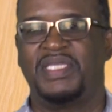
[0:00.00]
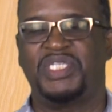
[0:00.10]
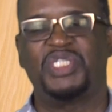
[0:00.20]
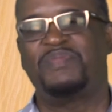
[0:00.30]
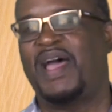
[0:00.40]

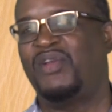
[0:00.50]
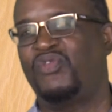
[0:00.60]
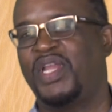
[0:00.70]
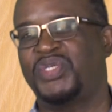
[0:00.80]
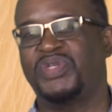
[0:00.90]
just by
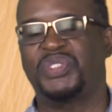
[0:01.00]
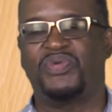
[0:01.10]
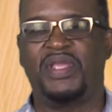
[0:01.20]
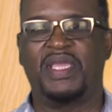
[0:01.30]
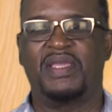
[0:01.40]

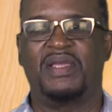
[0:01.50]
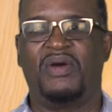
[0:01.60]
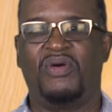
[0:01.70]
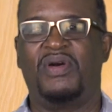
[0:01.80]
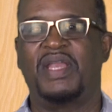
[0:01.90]
registering
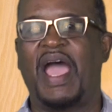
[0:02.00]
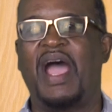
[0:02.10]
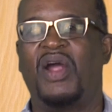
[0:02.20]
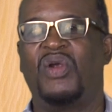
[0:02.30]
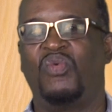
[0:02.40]
on
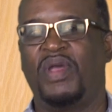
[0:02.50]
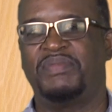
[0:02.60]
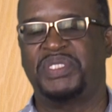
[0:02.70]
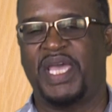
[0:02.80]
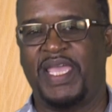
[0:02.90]
our
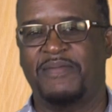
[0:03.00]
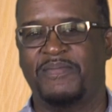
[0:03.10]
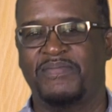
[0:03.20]
website.